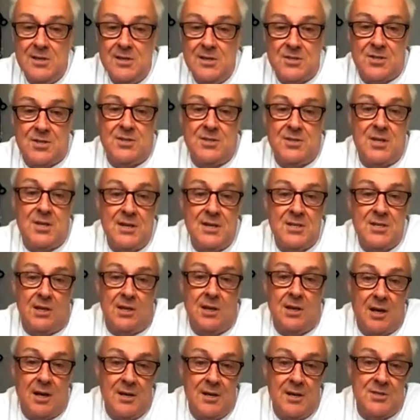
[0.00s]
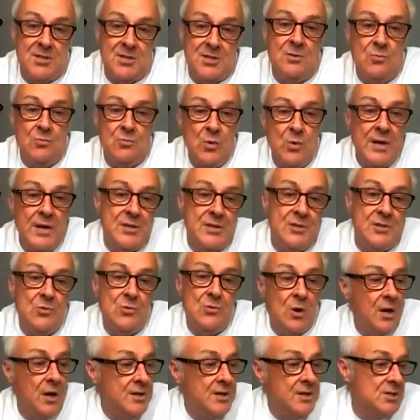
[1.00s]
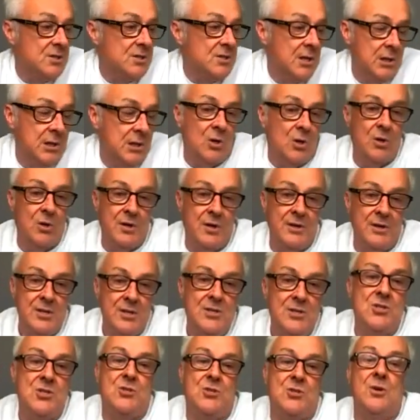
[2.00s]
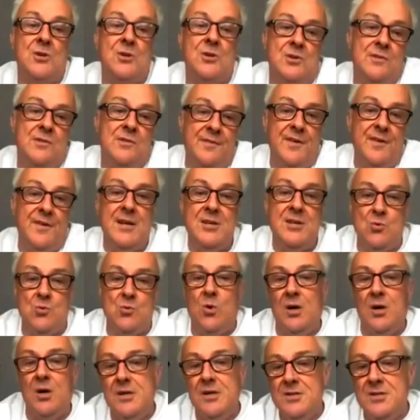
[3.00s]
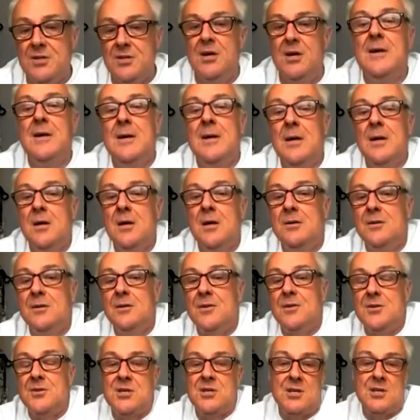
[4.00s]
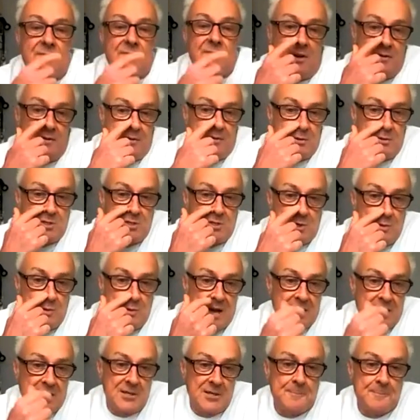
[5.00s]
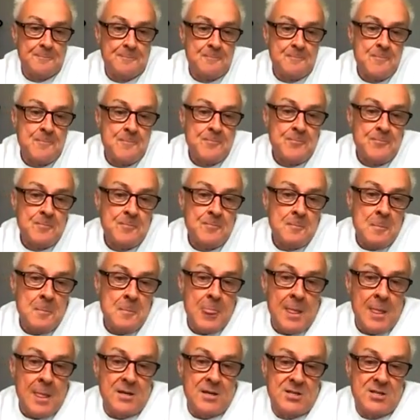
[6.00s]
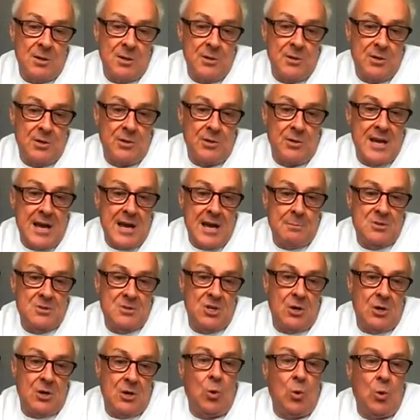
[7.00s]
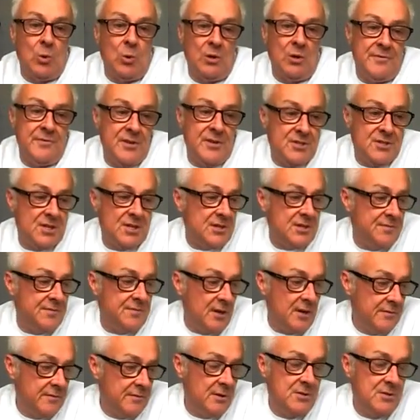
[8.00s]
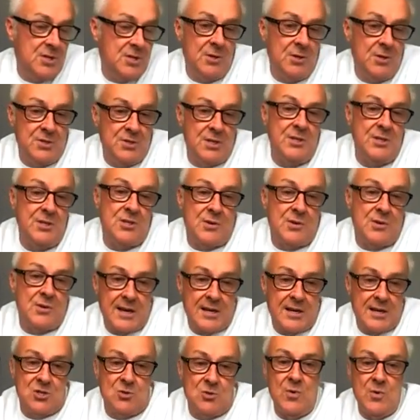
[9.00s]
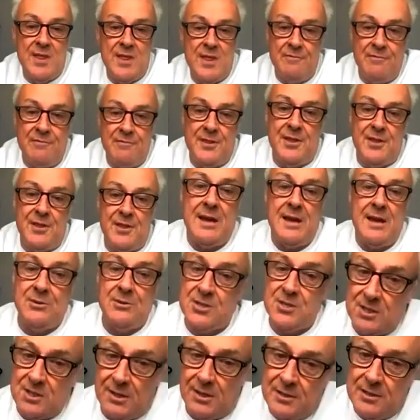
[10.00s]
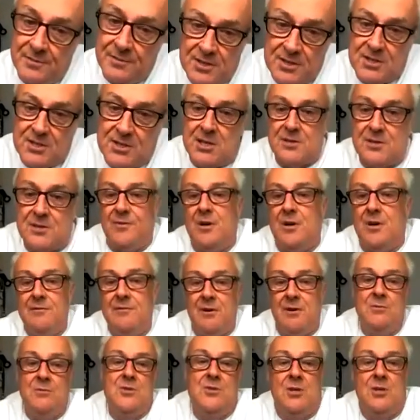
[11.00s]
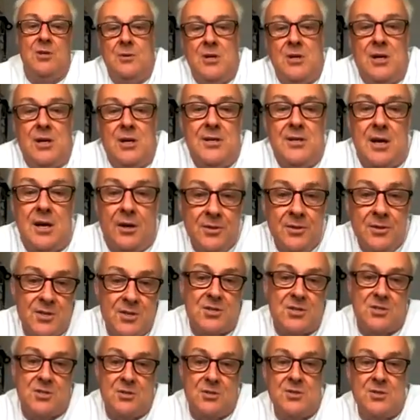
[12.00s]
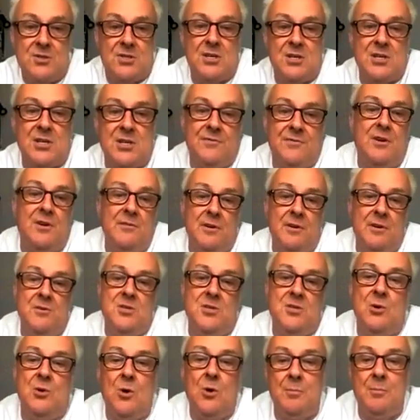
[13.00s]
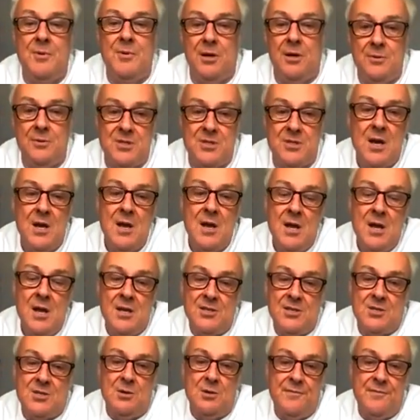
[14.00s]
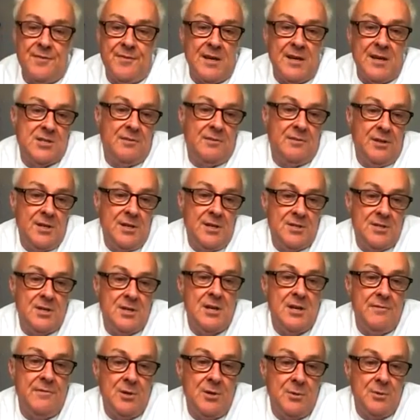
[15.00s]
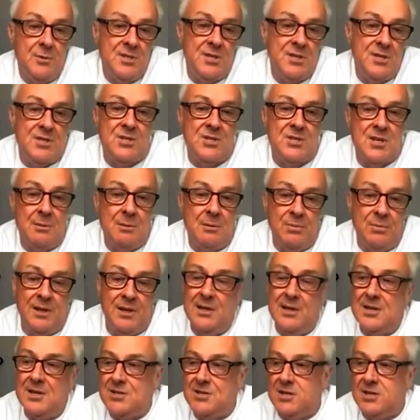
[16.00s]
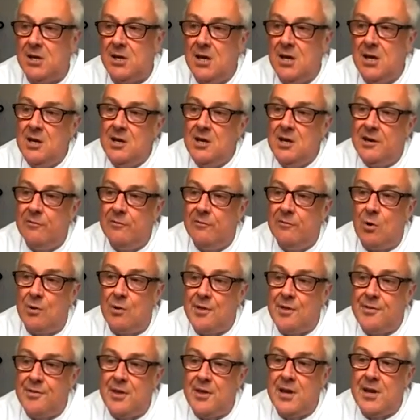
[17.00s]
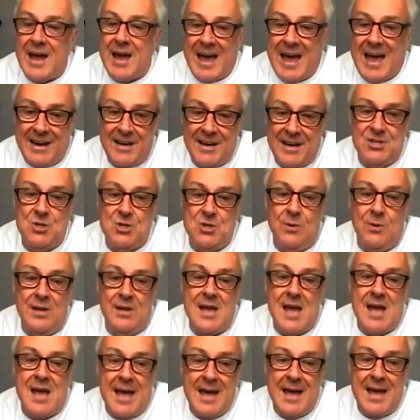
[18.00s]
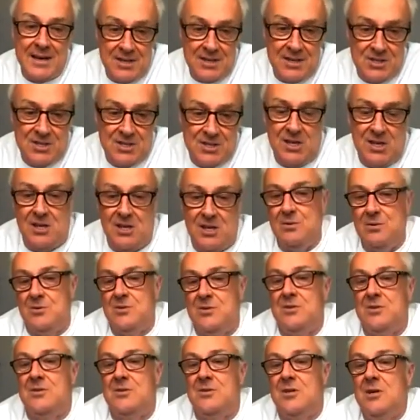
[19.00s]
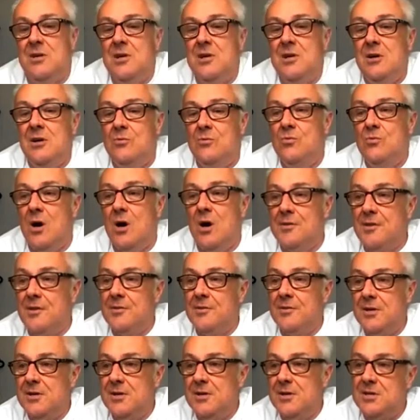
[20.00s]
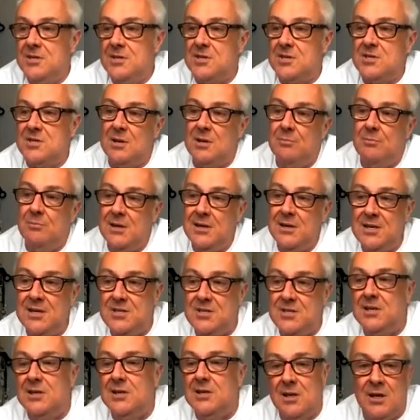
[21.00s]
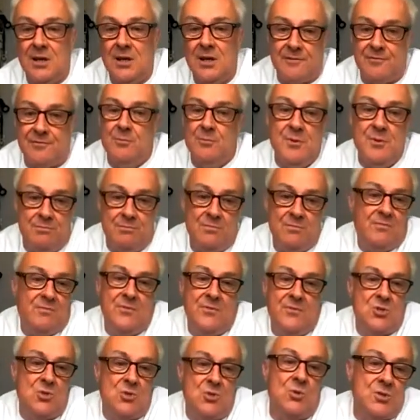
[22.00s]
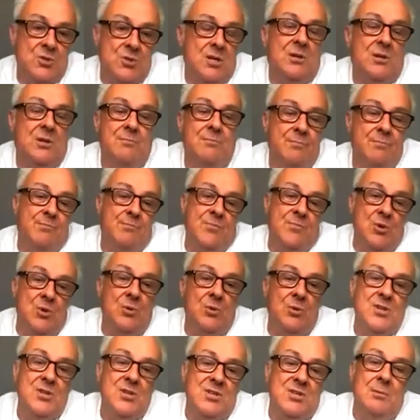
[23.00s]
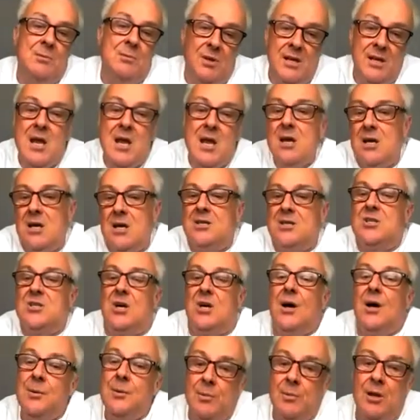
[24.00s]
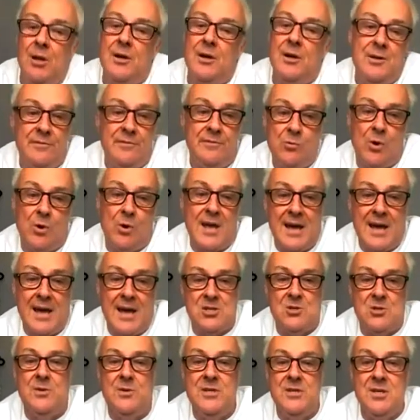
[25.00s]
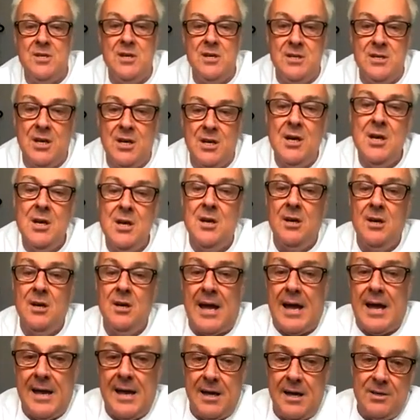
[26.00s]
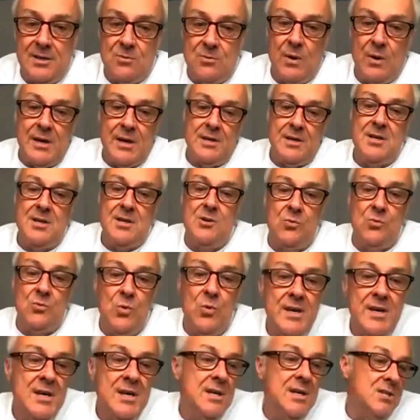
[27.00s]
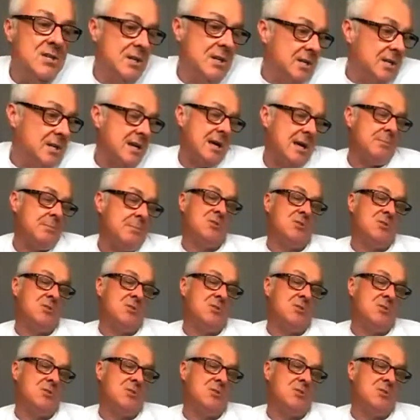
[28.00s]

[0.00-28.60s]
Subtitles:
the data lines, and read and write and clock and instruction fetch wires that the 6502 had. So it could capture all of the 6502's interaction with everything outside of the 6502, and it understood 6502 opcodes. So effectively, it would give you a disassembly listing of what the thing actually executed, rather than a disassembly listing like from the source code during assembly, a timeline of what it actually did And when it did a read, it captured